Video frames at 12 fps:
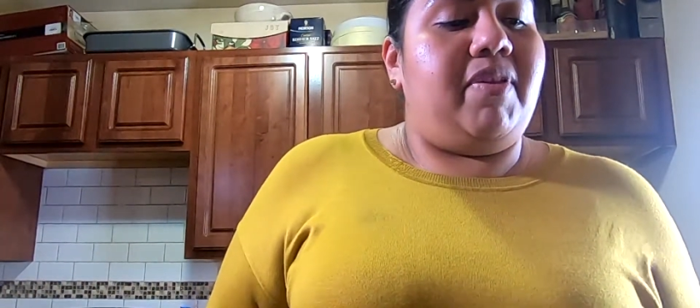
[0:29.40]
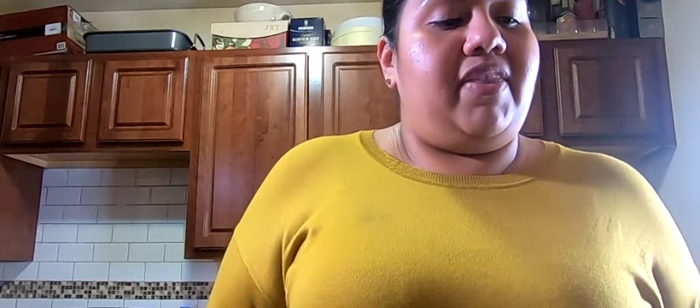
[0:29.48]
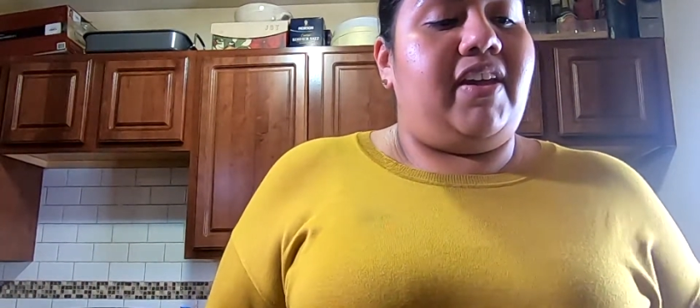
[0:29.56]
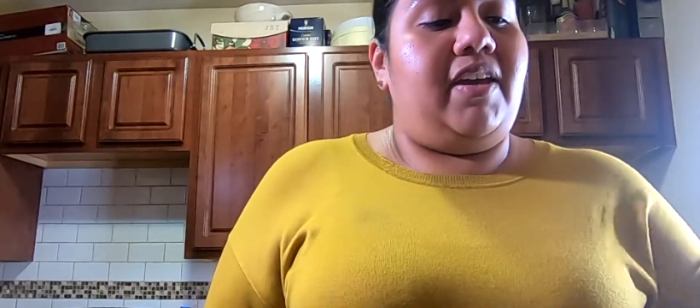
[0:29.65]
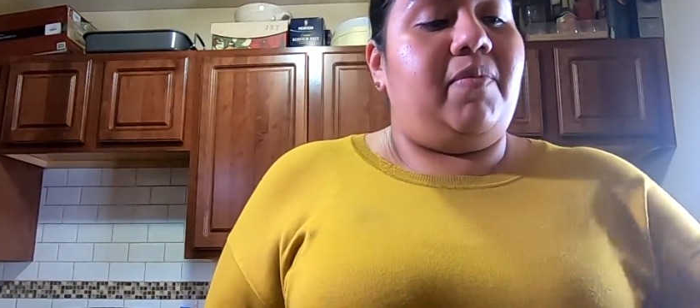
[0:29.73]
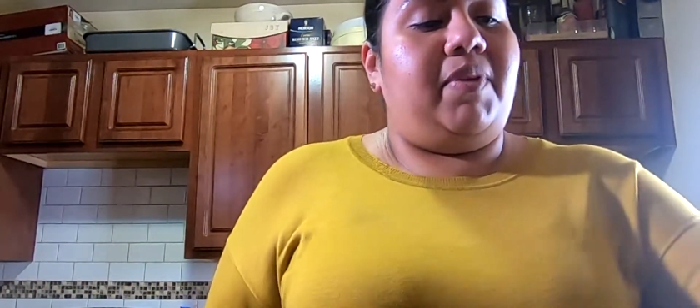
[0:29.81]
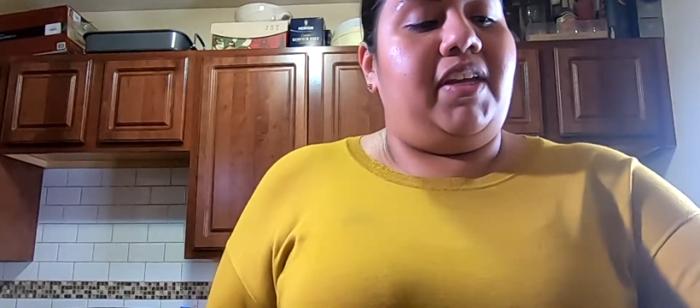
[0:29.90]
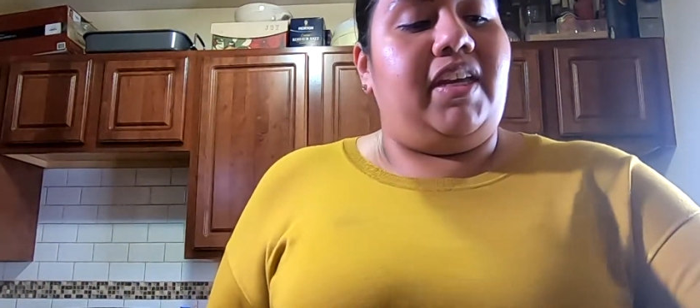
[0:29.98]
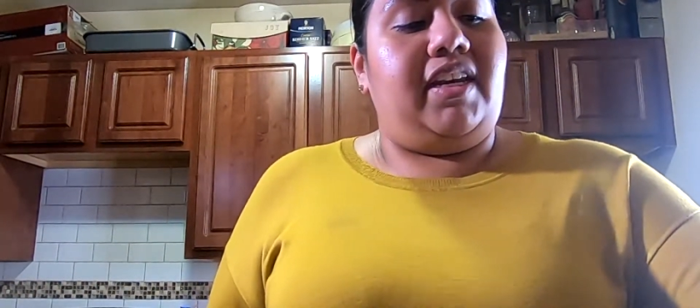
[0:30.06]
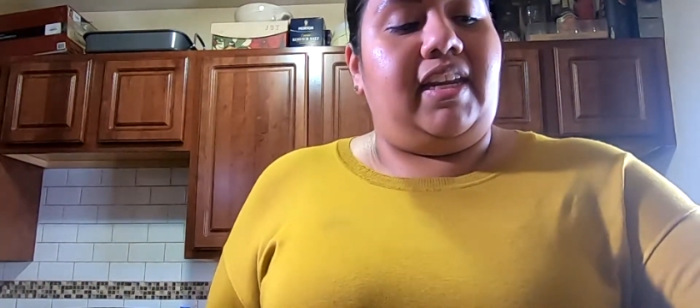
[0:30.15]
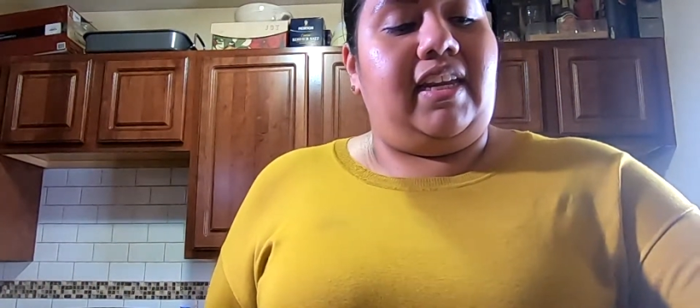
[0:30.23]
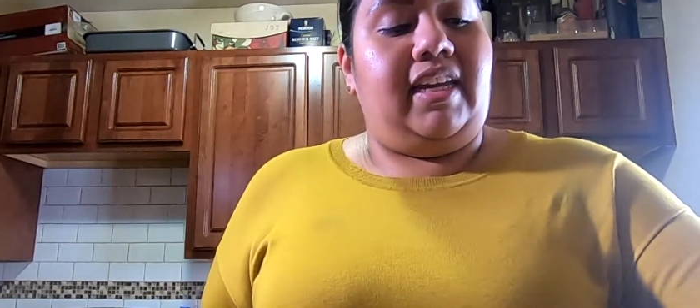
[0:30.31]
Then
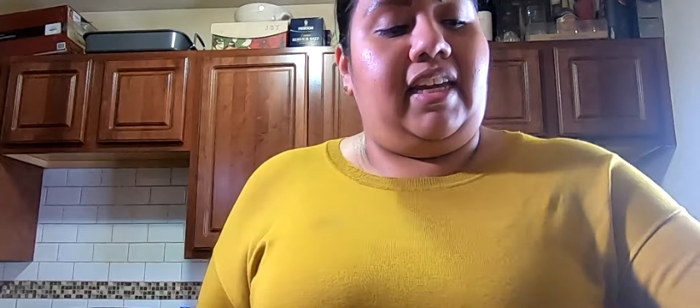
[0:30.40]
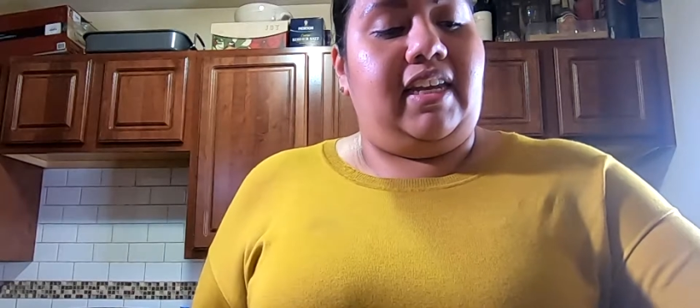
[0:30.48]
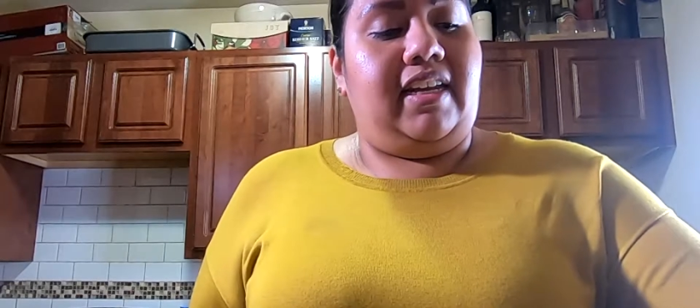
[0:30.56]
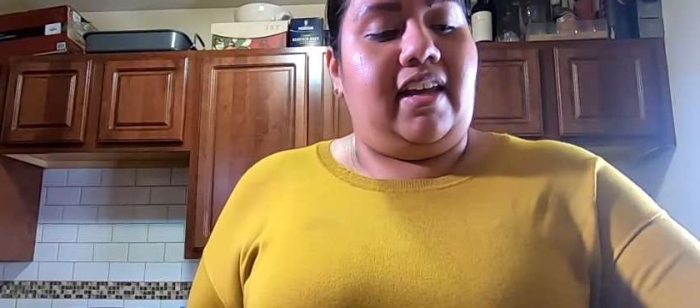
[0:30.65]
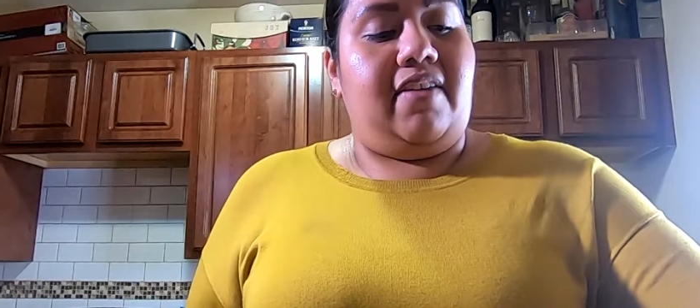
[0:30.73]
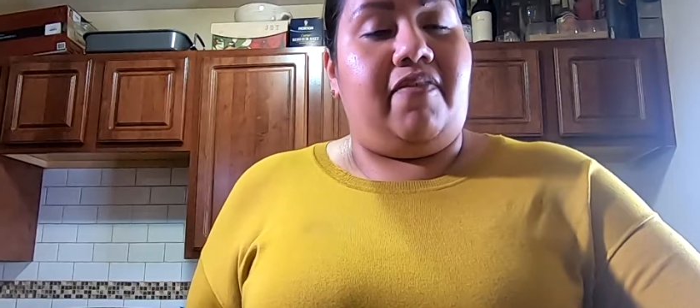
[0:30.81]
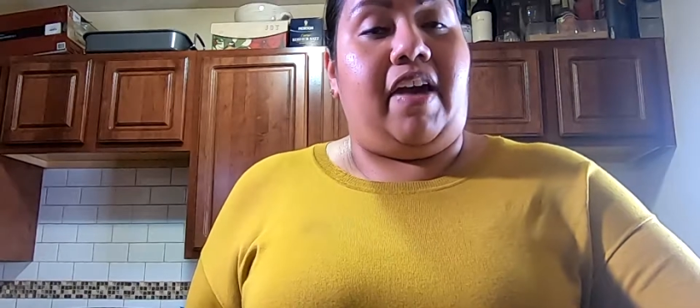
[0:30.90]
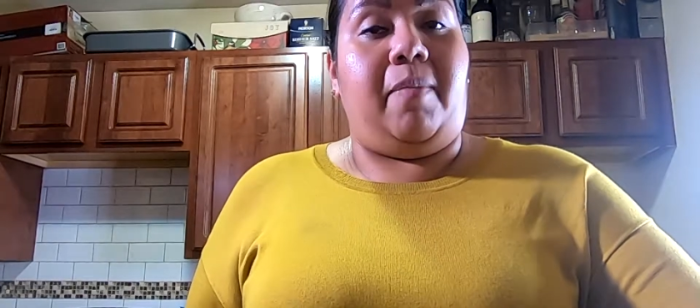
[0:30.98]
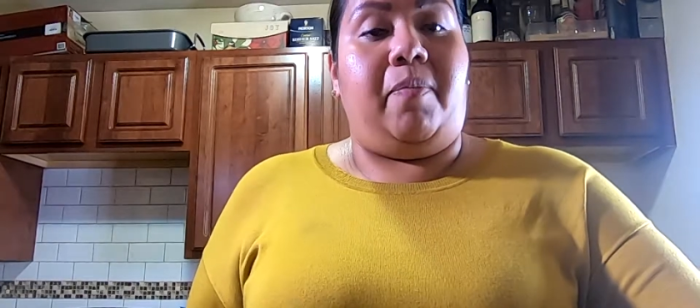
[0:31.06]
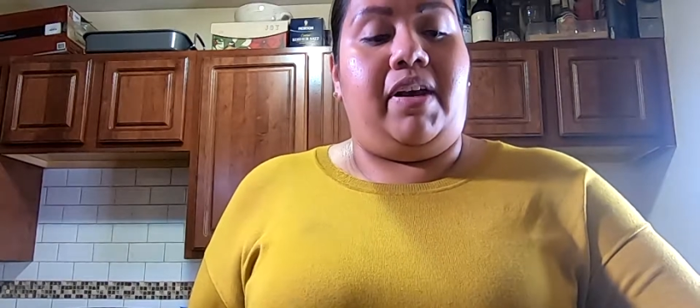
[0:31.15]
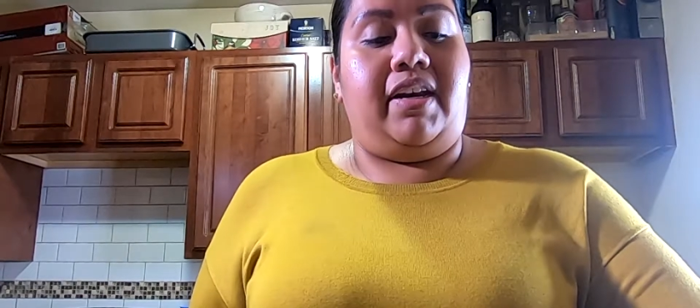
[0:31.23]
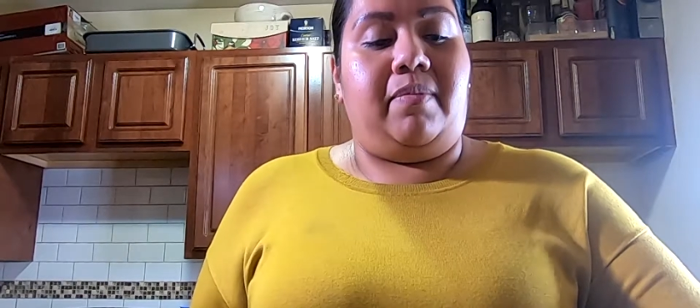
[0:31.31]
we need
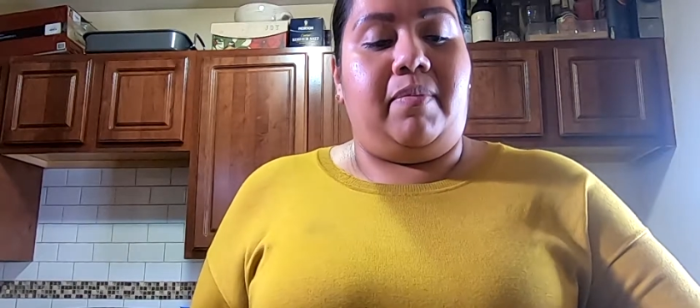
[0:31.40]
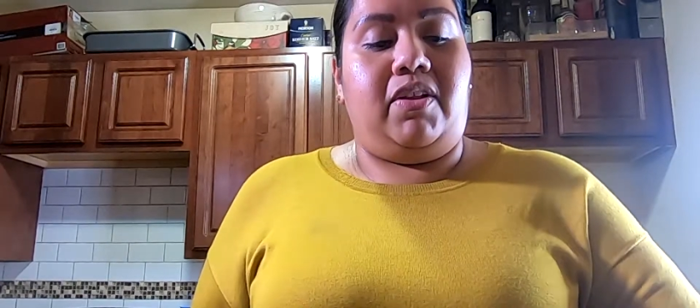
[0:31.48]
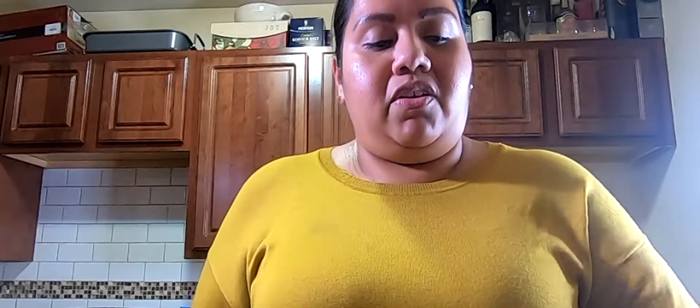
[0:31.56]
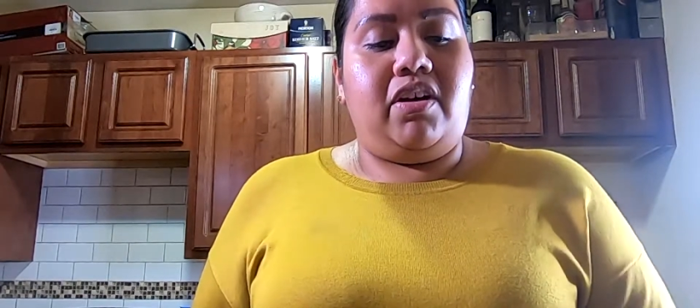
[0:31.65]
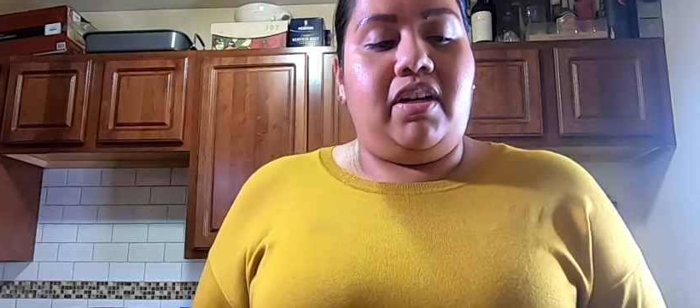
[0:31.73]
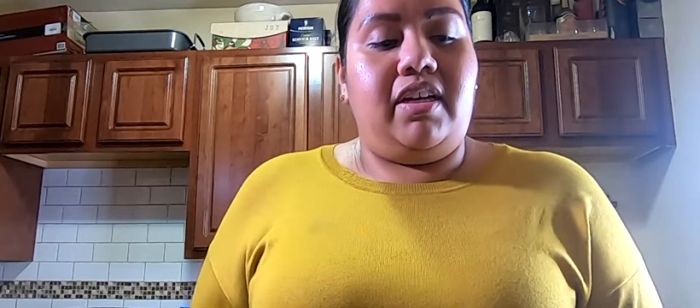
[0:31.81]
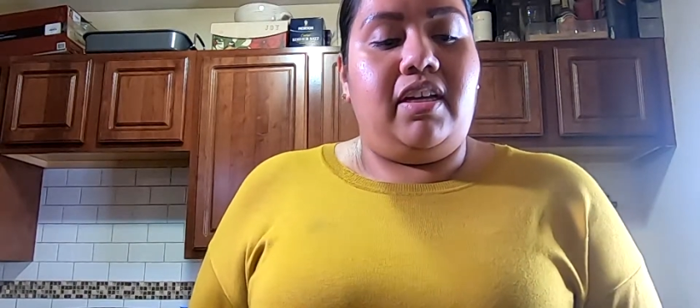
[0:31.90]
evaporated milk.